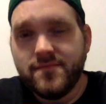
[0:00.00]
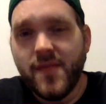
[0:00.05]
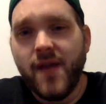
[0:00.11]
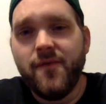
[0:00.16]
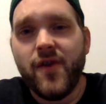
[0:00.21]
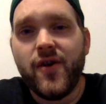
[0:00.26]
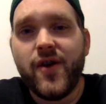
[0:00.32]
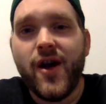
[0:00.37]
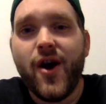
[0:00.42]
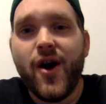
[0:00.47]

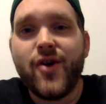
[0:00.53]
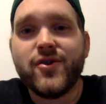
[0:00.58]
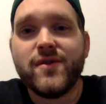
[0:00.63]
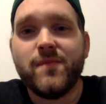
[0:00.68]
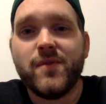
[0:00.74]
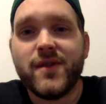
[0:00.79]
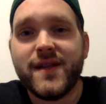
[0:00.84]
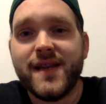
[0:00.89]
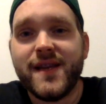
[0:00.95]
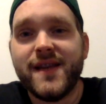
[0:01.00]
very hard to
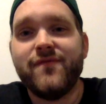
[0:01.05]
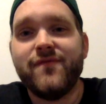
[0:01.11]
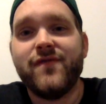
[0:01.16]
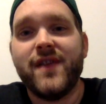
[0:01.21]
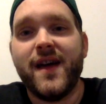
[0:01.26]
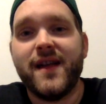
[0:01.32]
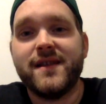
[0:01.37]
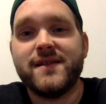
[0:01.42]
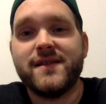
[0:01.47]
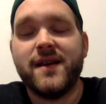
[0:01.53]
believe
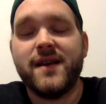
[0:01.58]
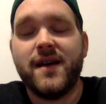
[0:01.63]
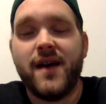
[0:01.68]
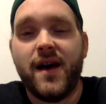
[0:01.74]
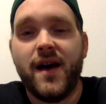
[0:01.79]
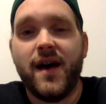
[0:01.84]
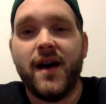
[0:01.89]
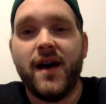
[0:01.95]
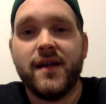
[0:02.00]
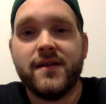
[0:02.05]
that
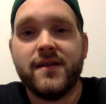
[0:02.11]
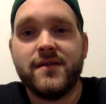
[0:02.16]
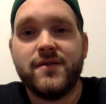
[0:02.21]
uh,